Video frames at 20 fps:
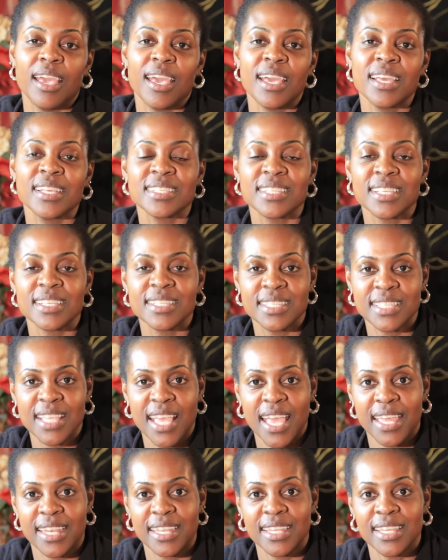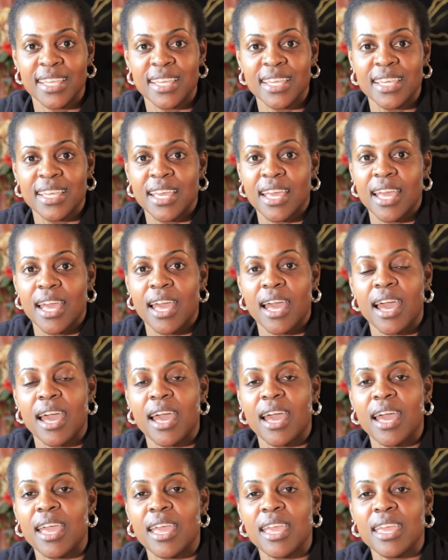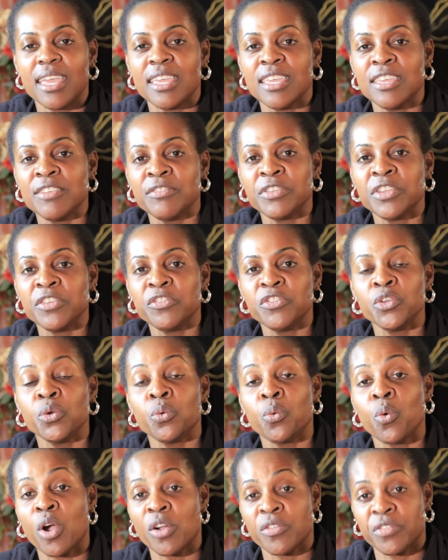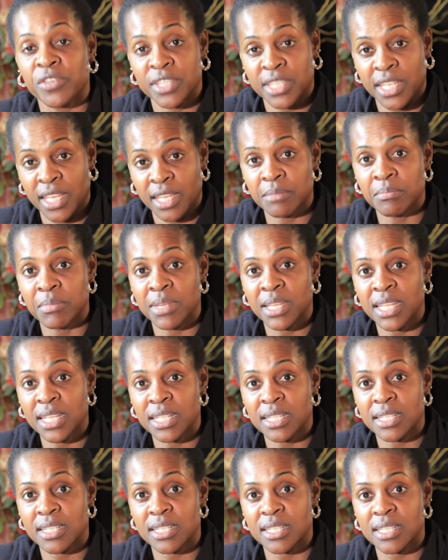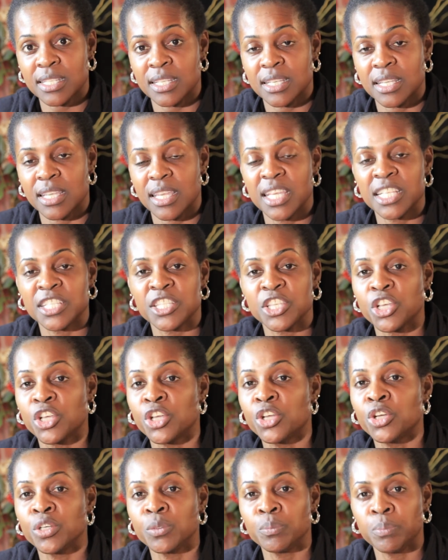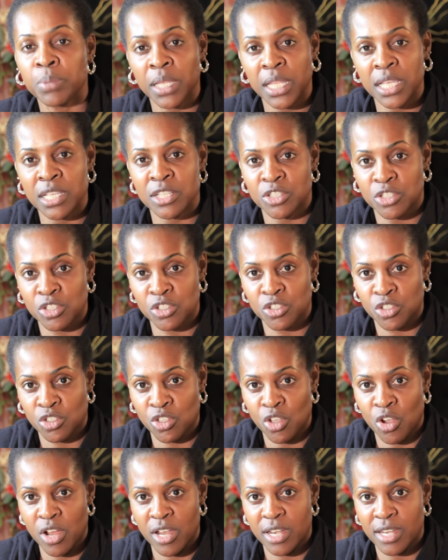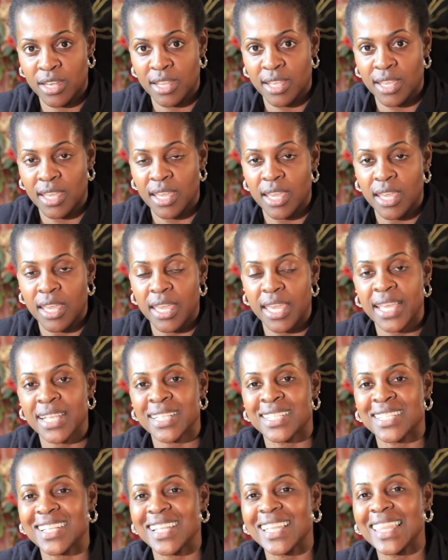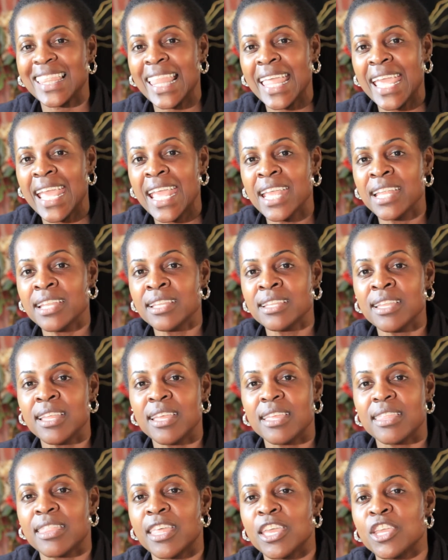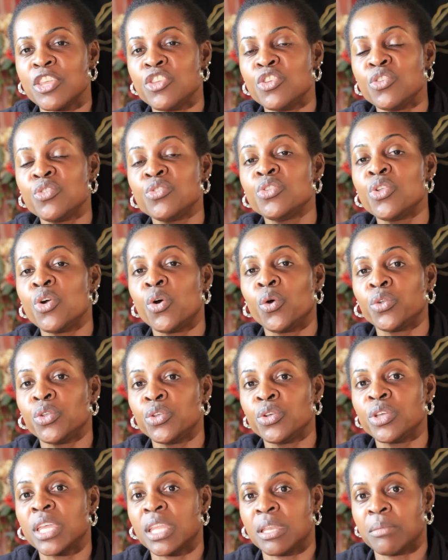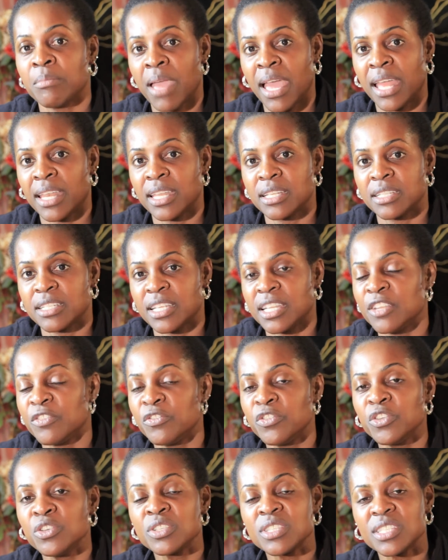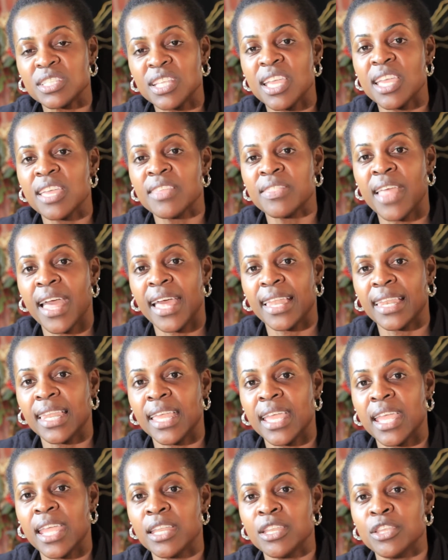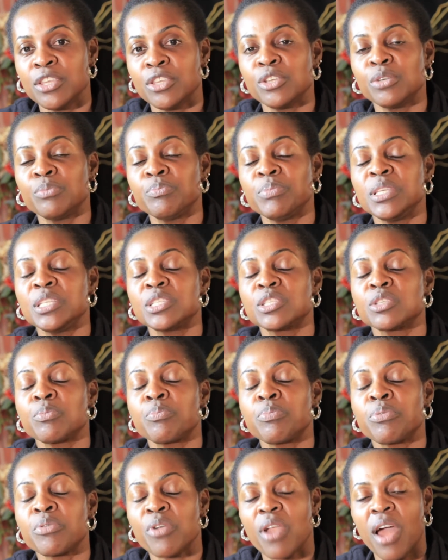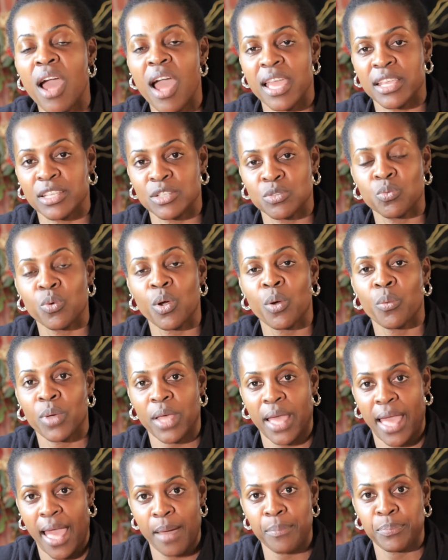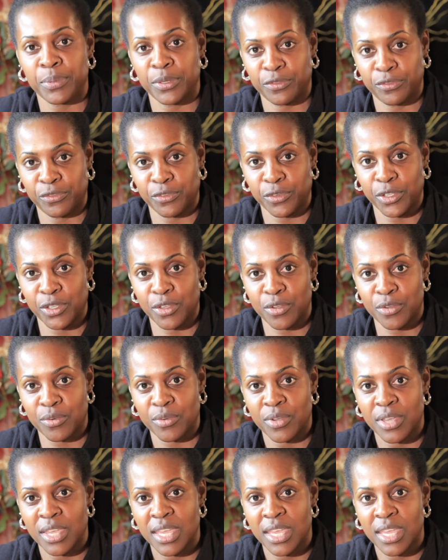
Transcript: As I said, even if you walk for 10 minutes, it's a good place to start. It's a lane that you know you can manage. And if you stay in that lane, you'll be surprised what will happen for you.